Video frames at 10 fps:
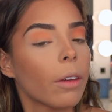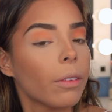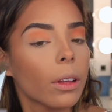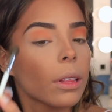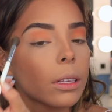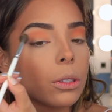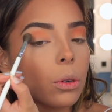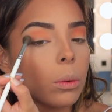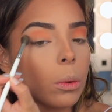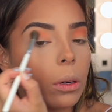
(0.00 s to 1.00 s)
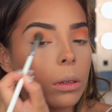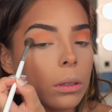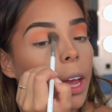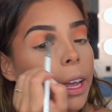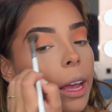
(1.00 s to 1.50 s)
I feel like that's normal.
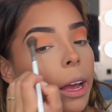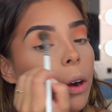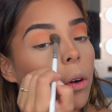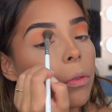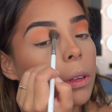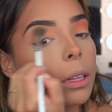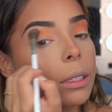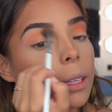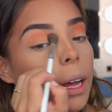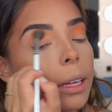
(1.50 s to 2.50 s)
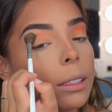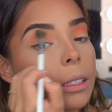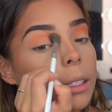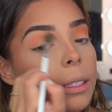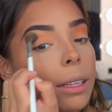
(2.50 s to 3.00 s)
I can't get over this, guys.
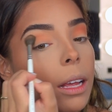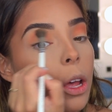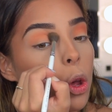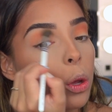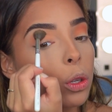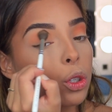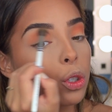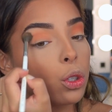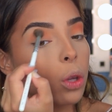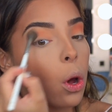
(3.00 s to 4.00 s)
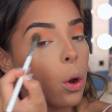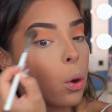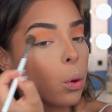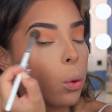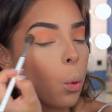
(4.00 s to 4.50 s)
This is
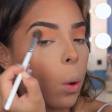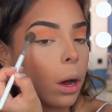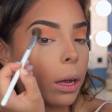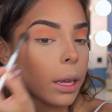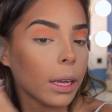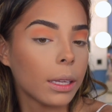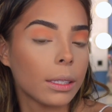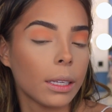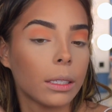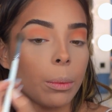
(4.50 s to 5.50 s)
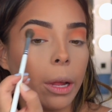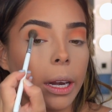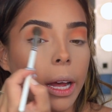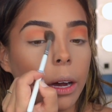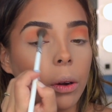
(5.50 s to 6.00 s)
so easy to
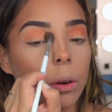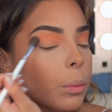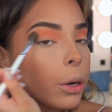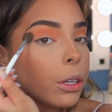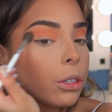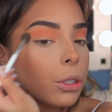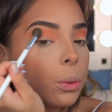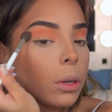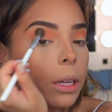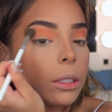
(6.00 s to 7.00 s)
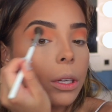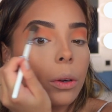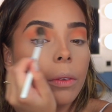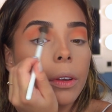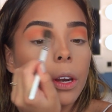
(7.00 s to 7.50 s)
blend out. Per usual, I don't
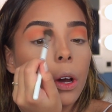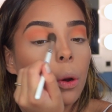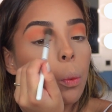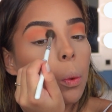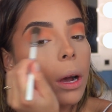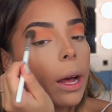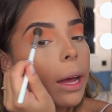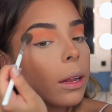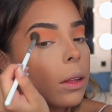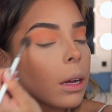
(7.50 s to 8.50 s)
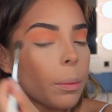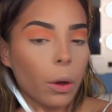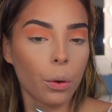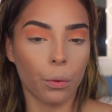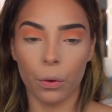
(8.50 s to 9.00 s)
even know what kind of look I'm
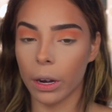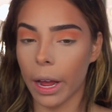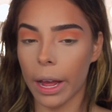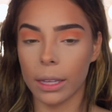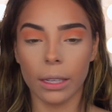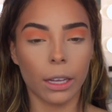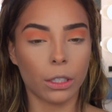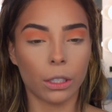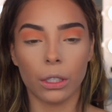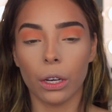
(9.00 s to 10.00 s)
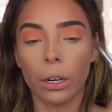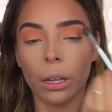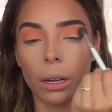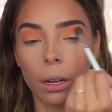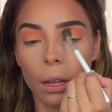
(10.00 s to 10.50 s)
going for, guys. I just
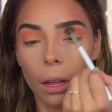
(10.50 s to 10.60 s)
started